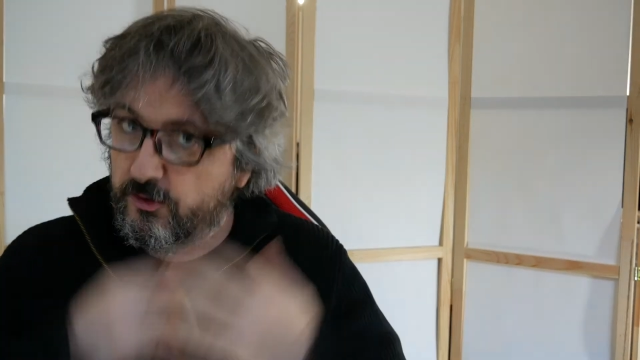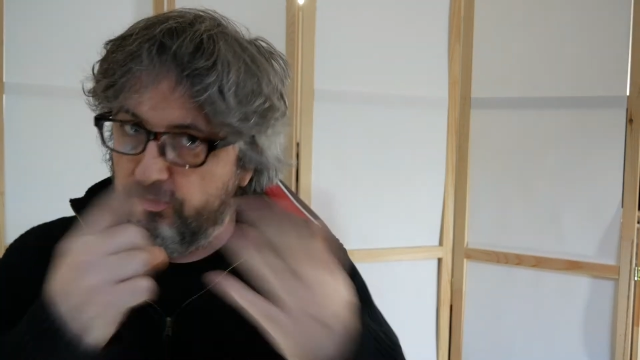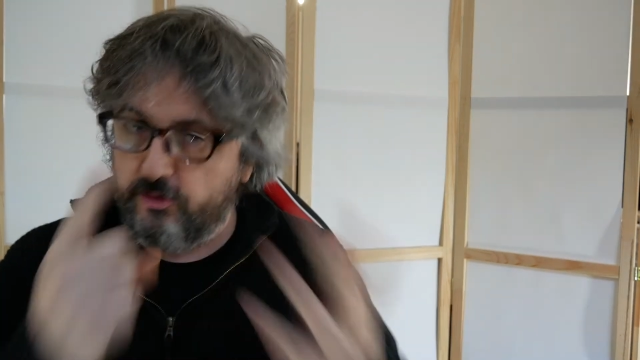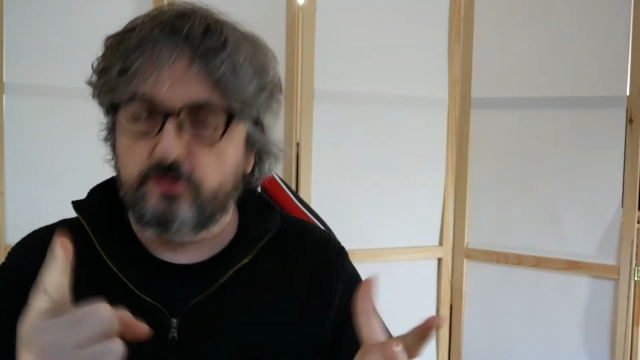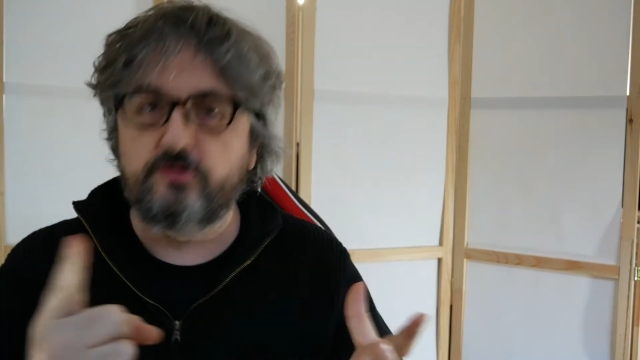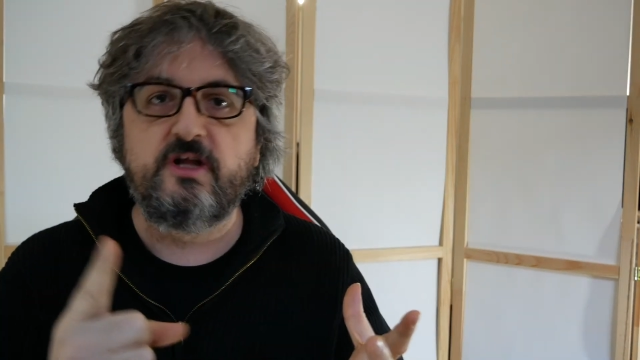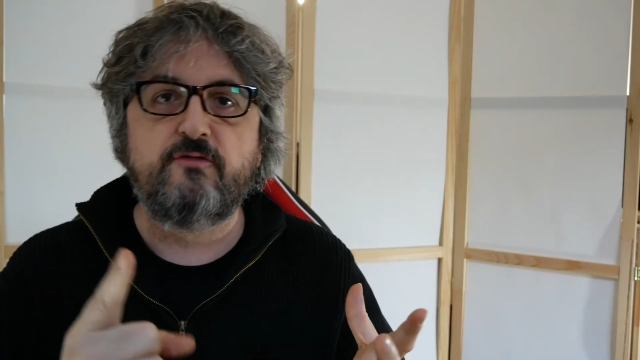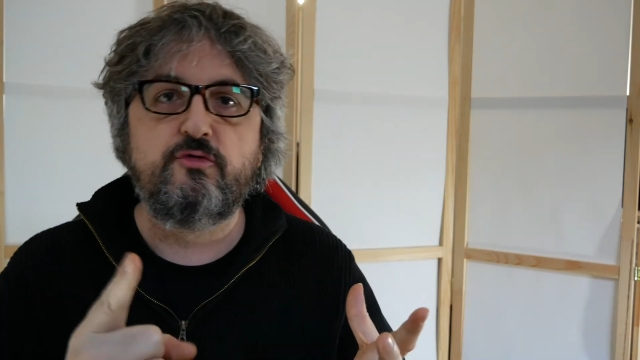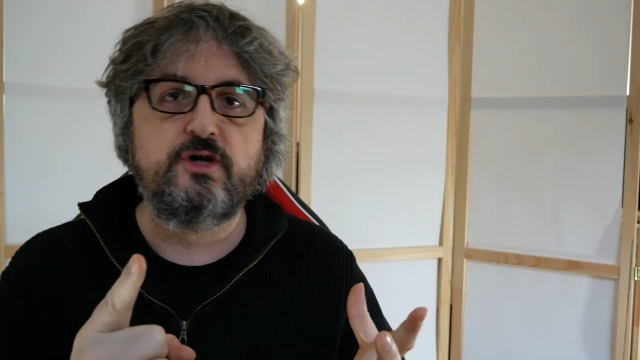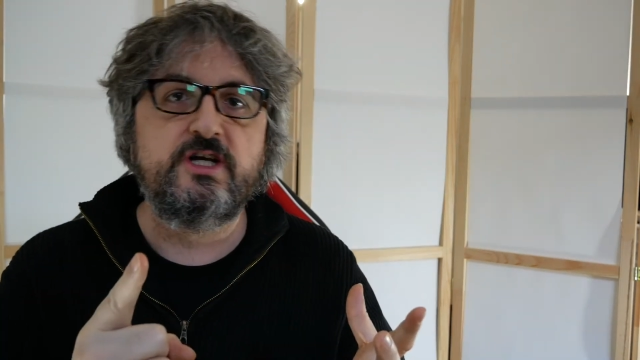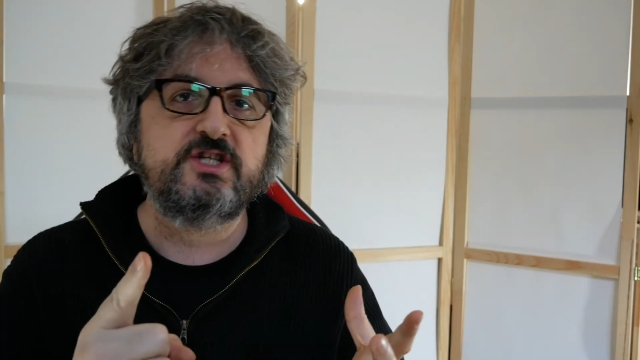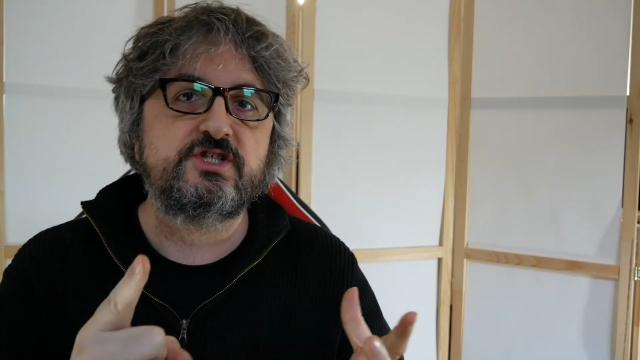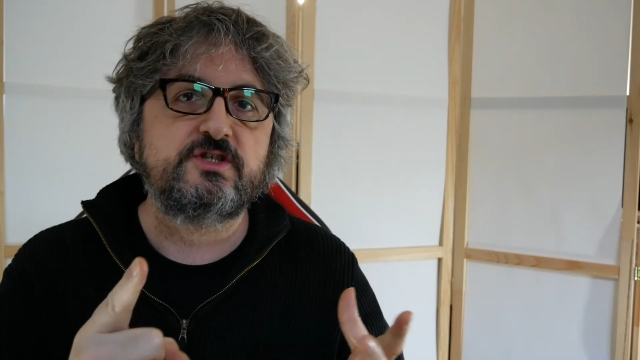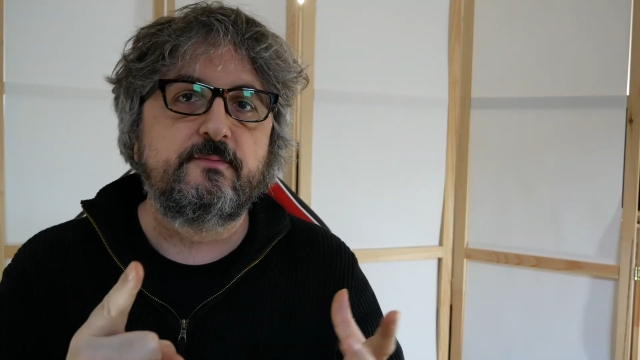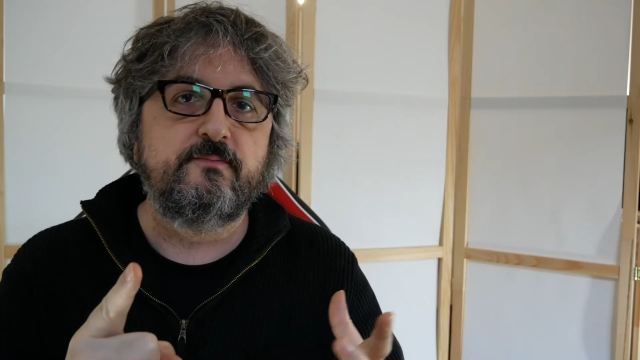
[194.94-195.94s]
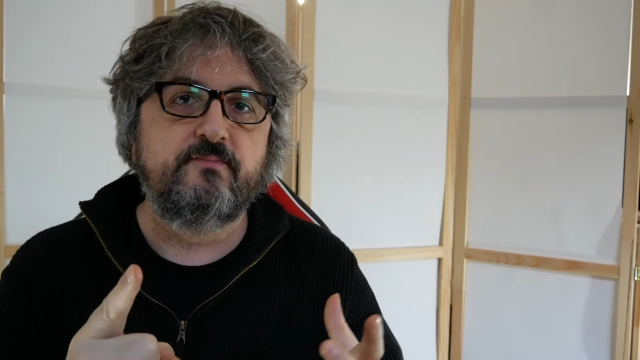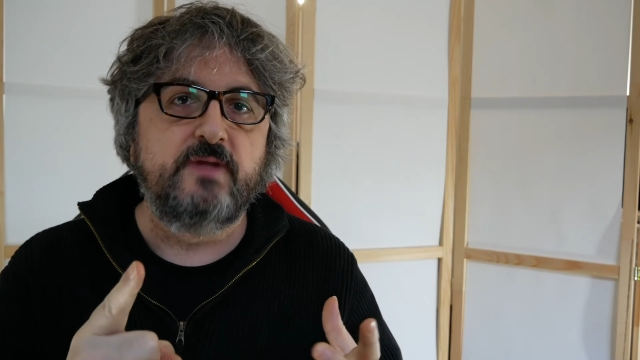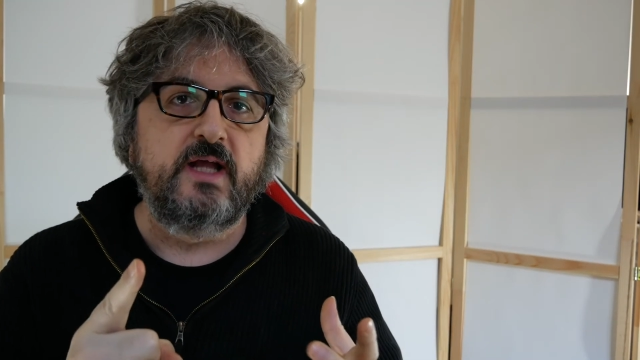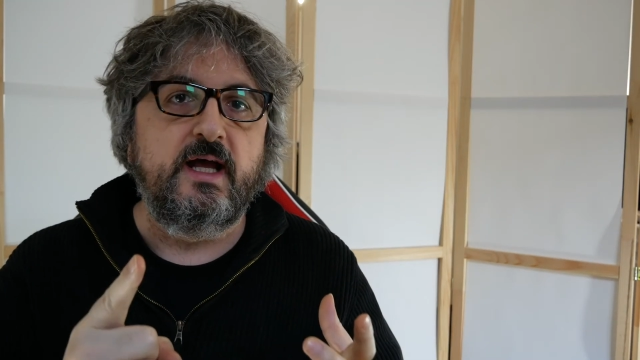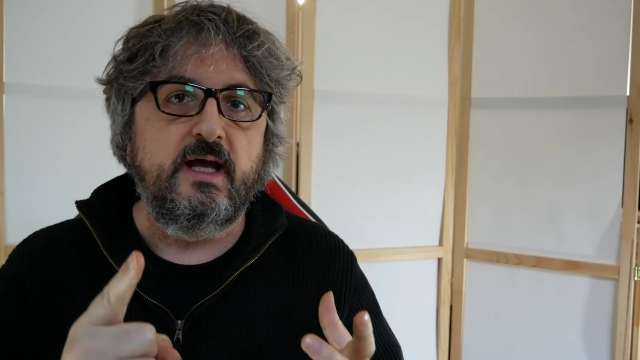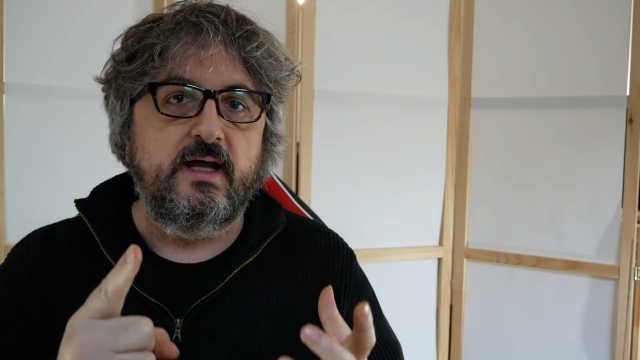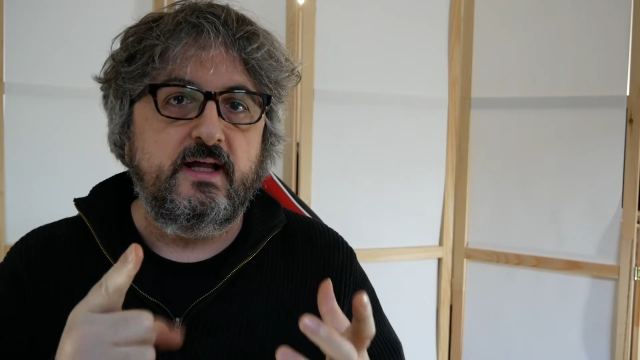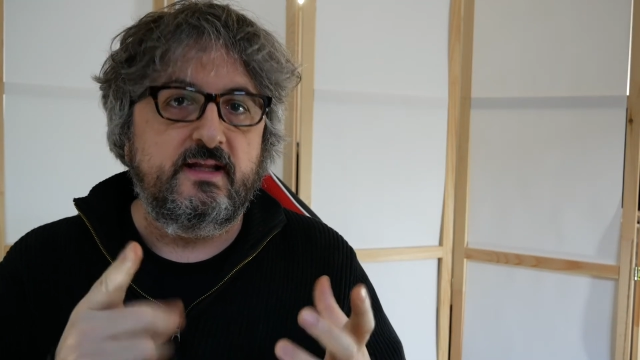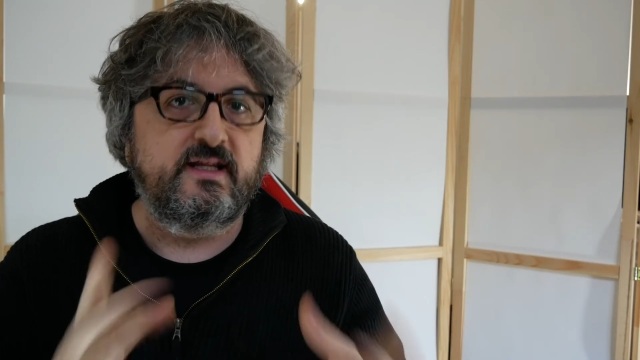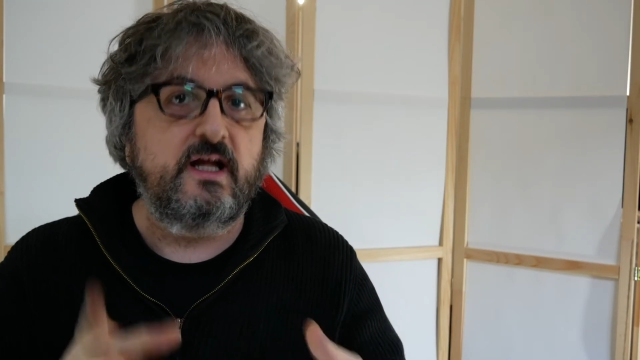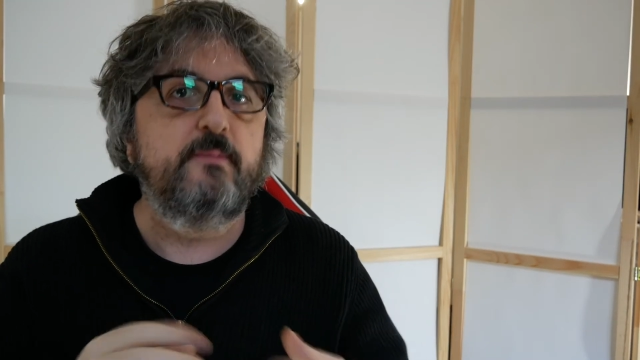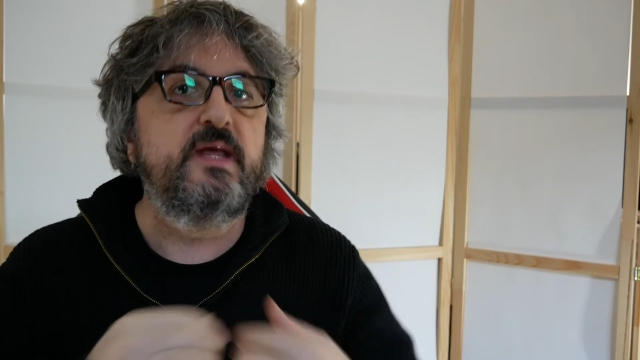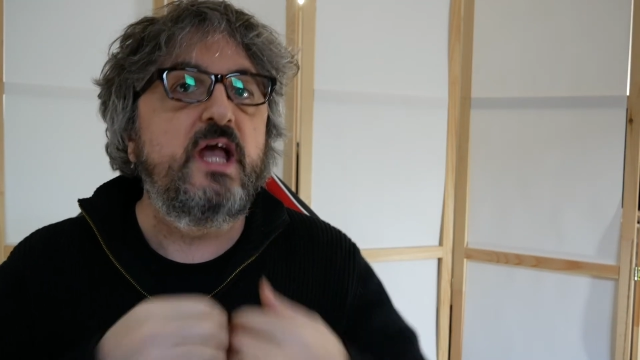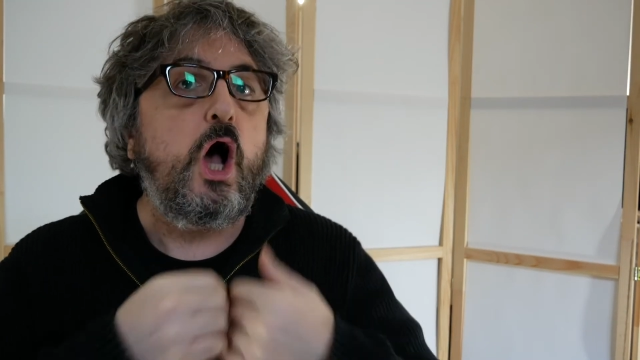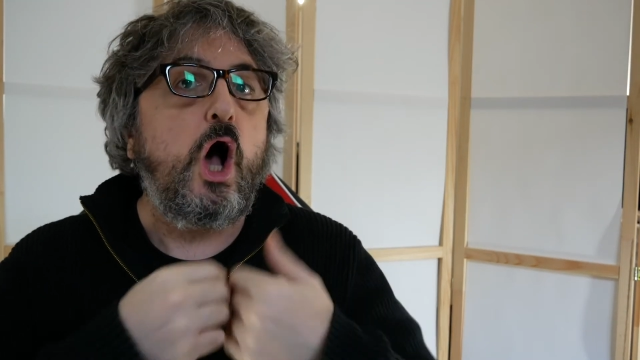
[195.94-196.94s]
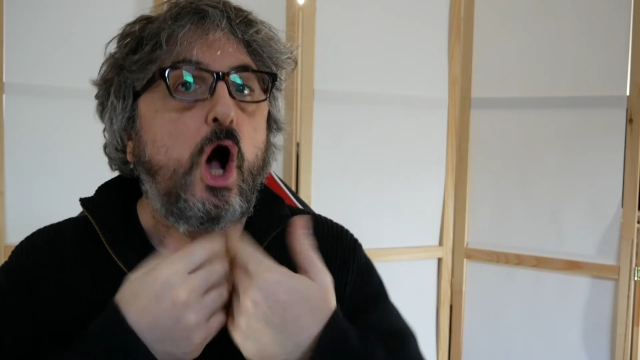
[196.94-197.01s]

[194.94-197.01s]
The load average tell me